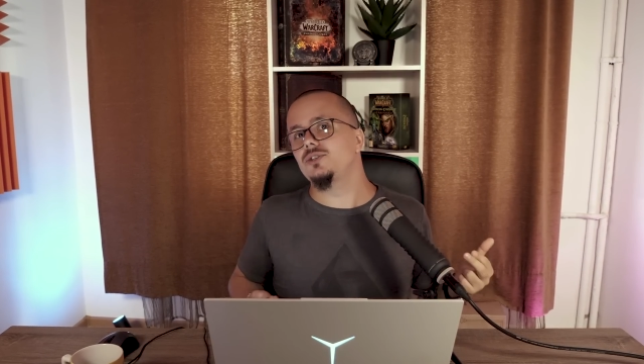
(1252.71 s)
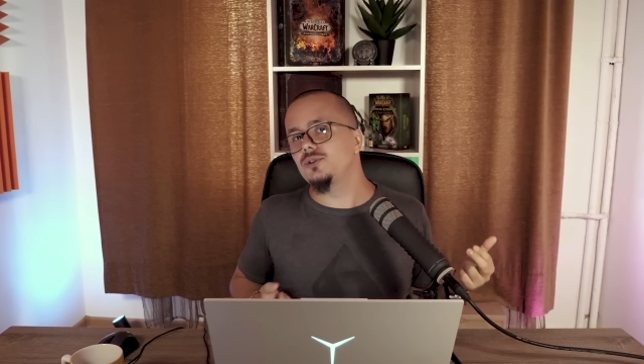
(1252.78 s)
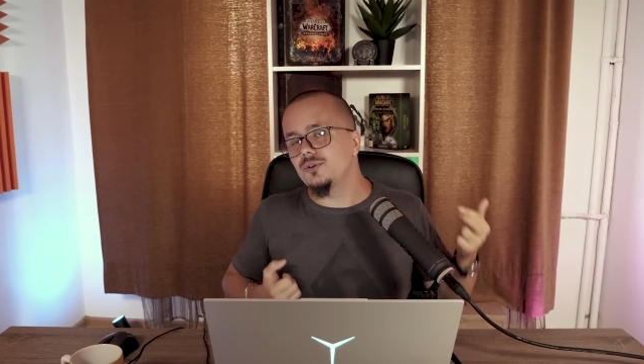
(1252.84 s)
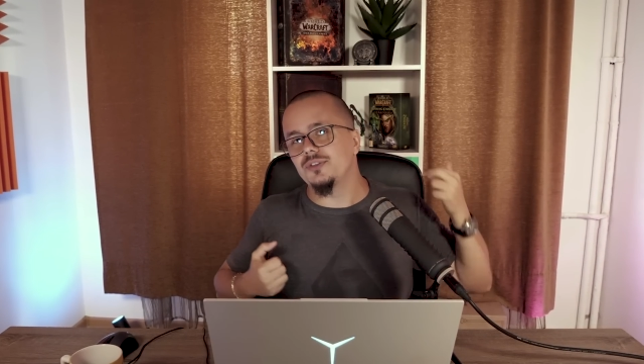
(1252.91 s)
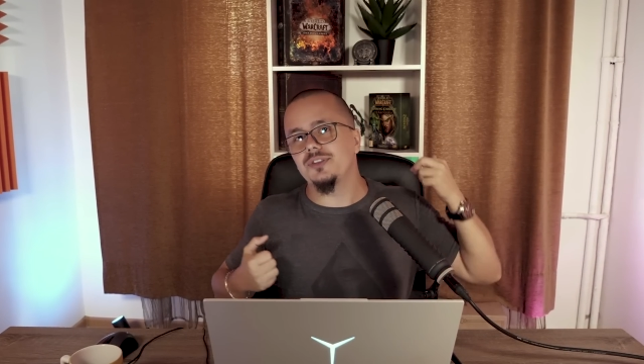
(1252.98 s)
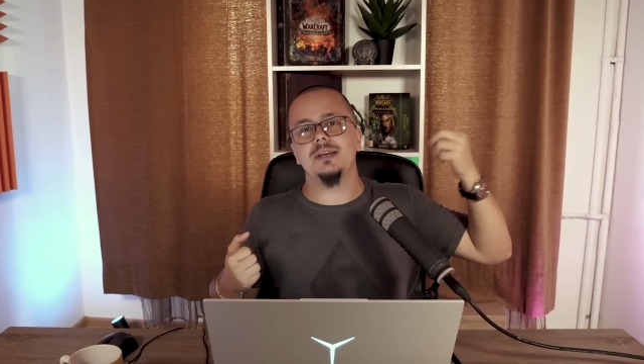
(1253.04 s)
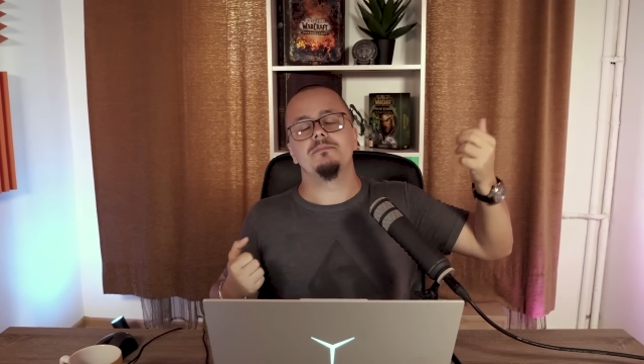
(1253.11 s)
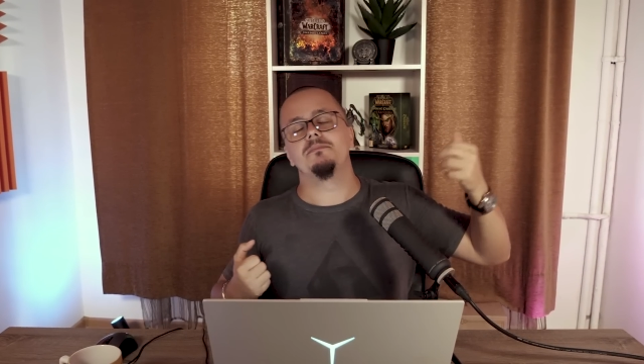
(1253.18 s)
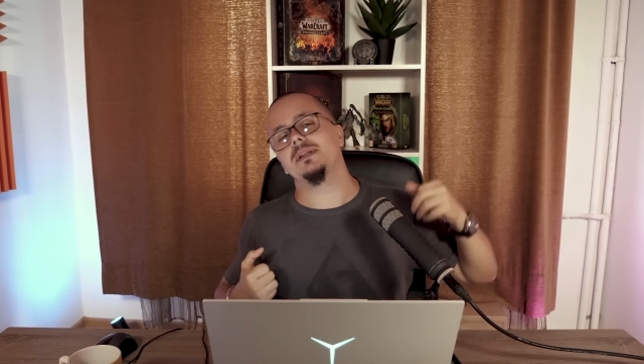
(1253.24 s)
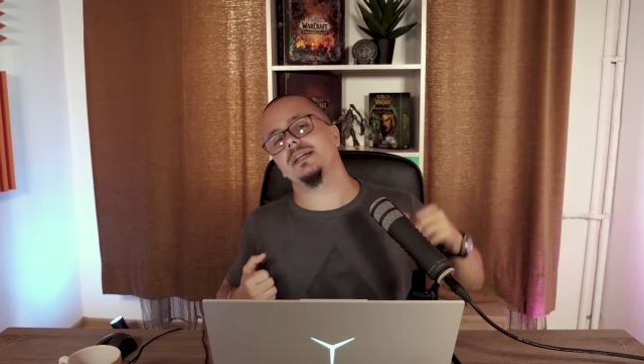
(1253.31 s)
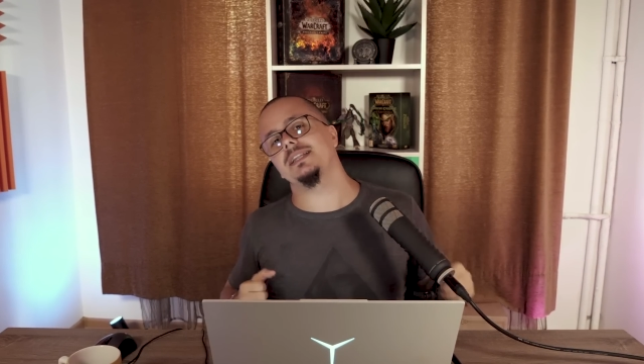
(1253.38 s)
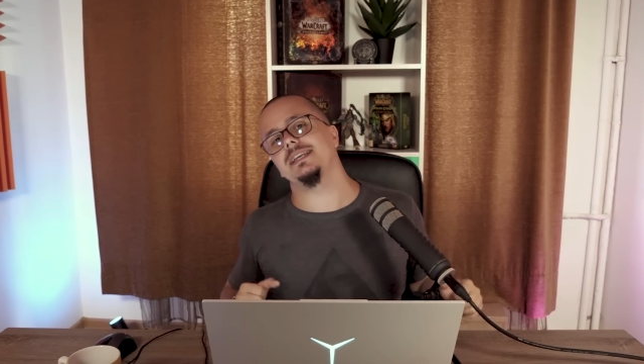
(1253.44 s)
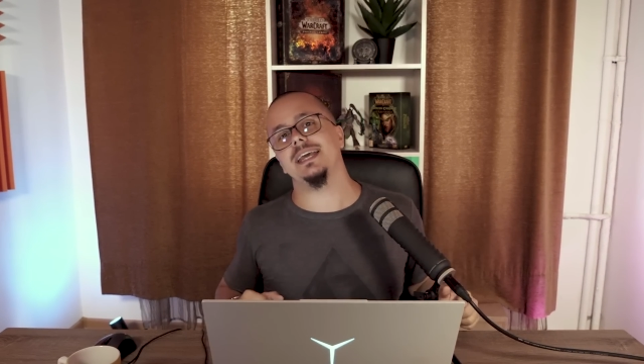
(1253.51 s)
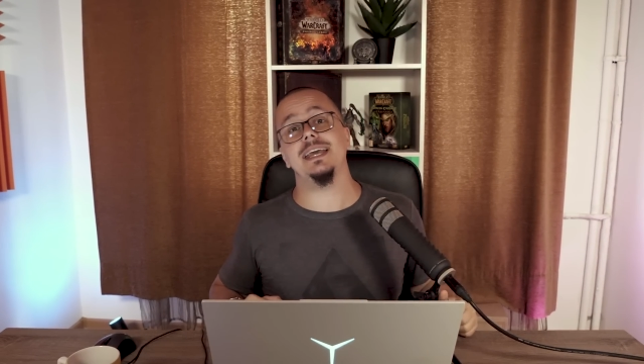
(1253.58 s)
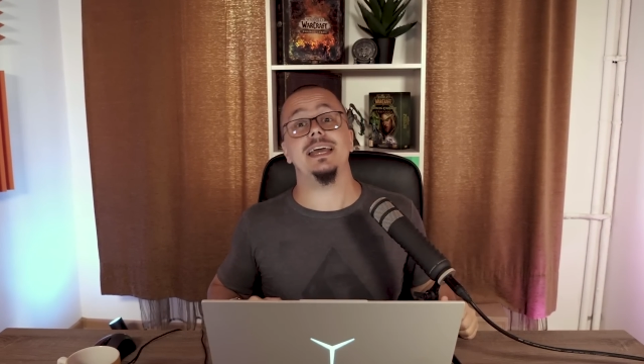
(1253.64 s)
Do you think
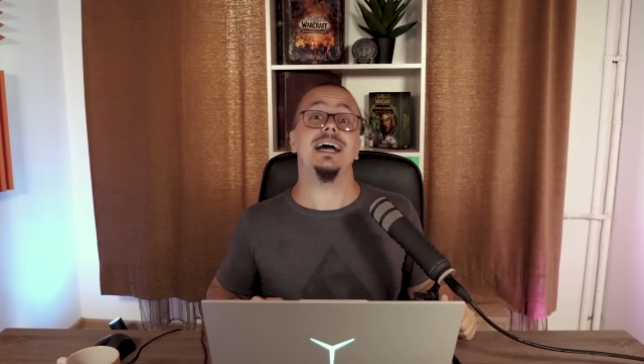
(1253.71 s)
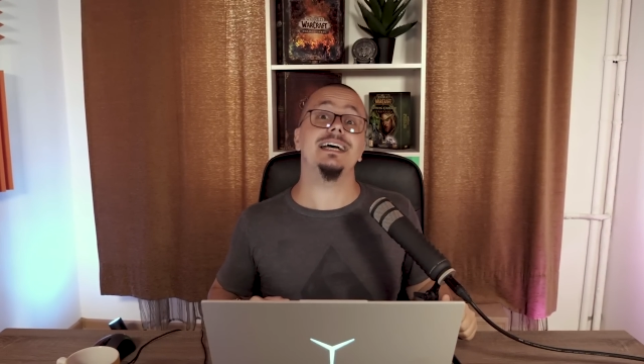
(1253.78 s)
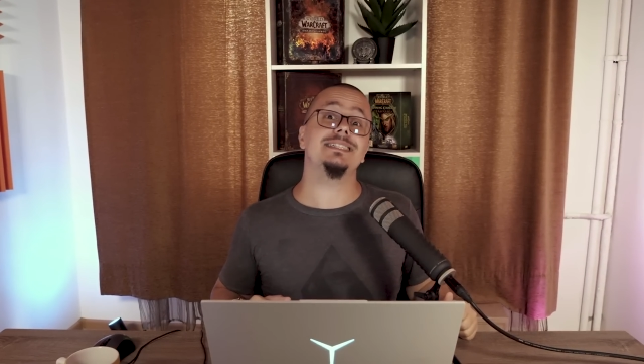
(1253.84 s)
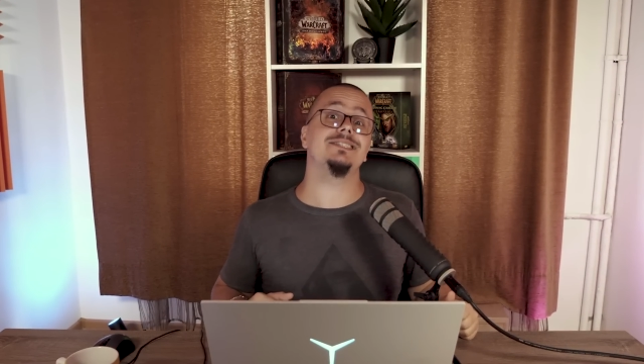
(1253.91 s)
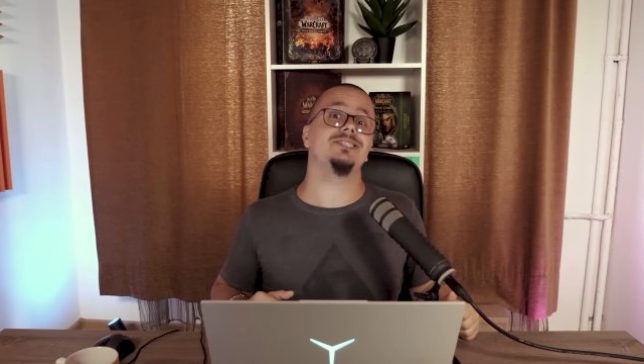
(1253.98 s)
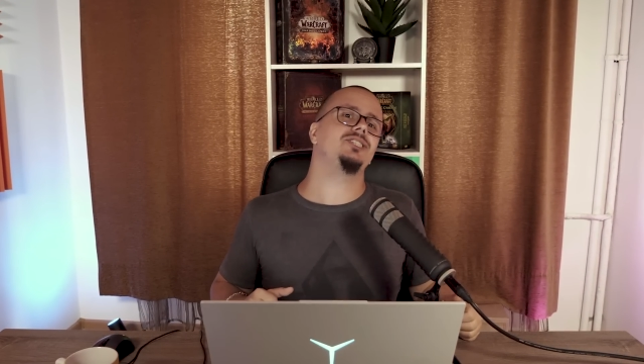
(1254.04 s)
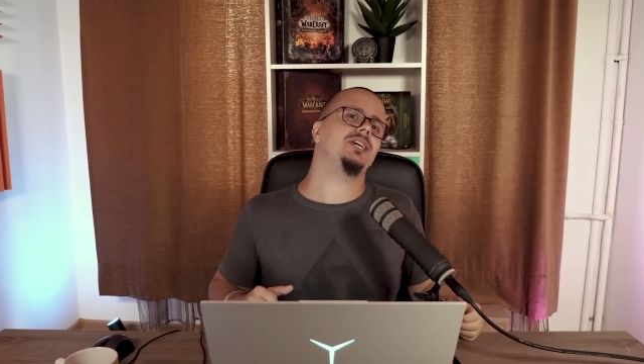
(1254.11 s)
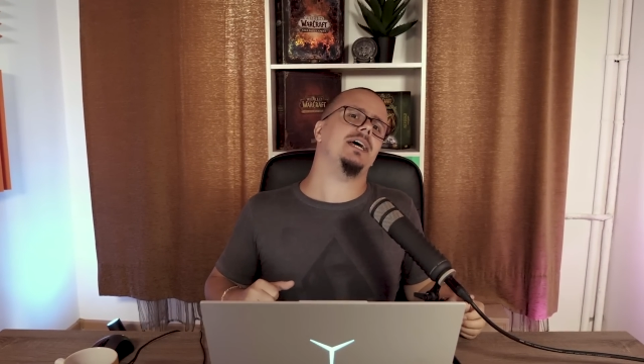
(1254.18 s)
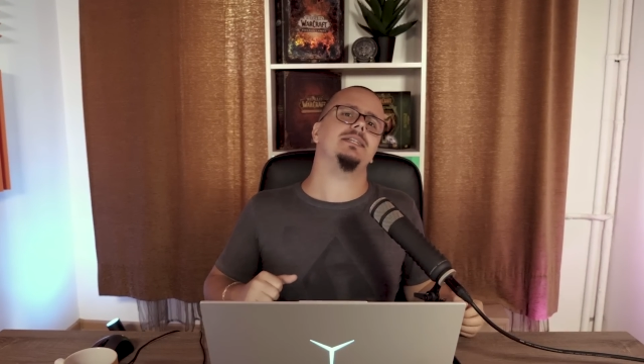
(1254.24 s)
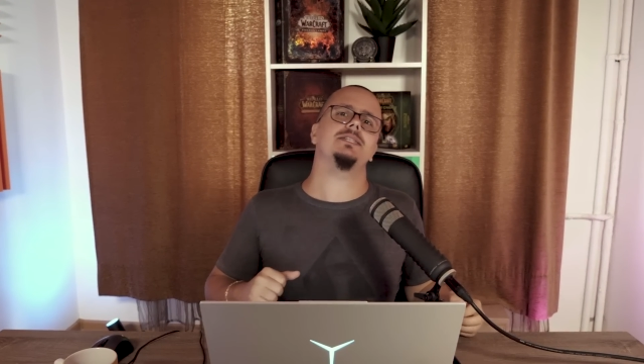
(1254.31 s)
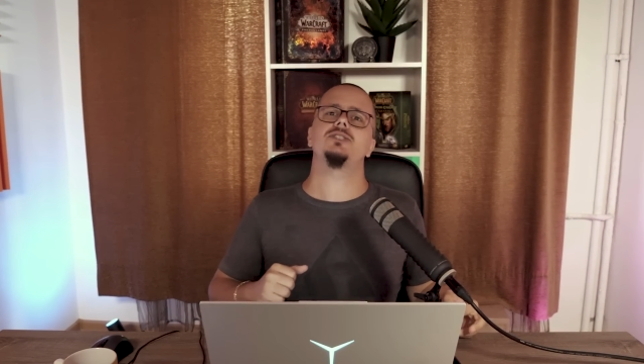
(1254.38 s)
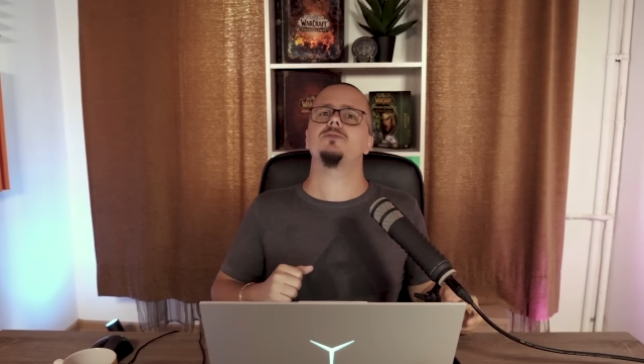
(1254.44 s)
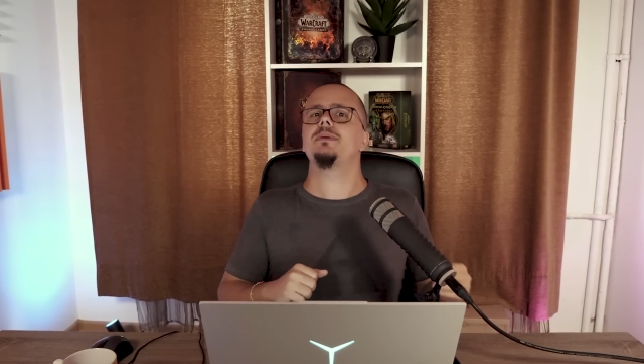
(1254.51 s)
Blood DK has a chance to